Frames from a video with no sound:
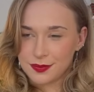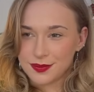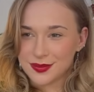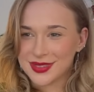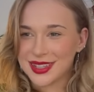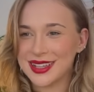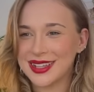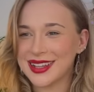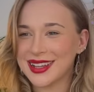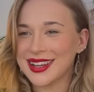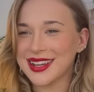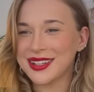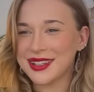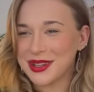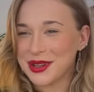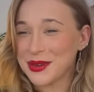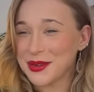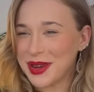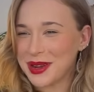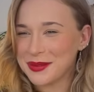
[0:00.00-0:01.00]
like, I
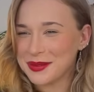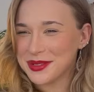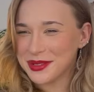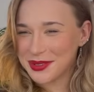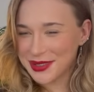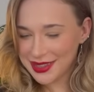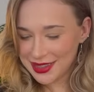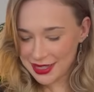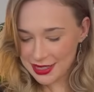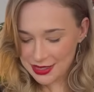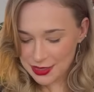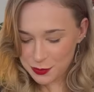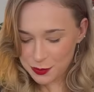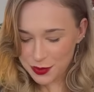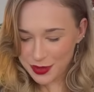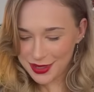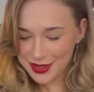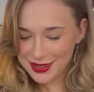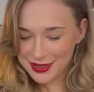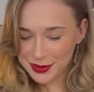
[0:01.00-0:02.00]
don't know why I'm doing this,
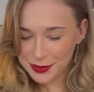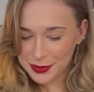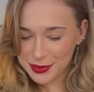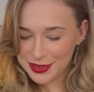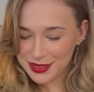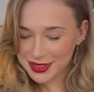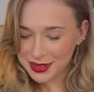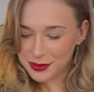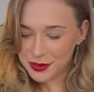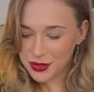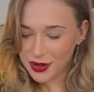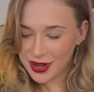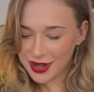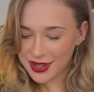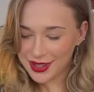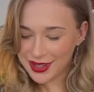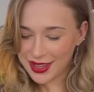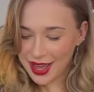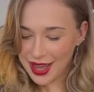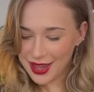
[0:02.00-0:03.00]
but it's almost like I'm trying
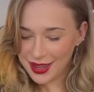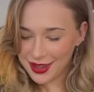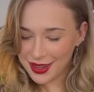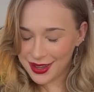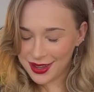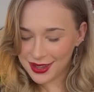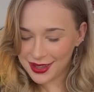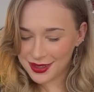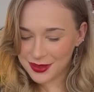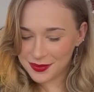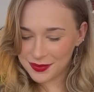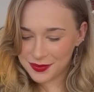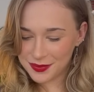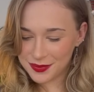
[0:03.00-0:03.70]
to get, like,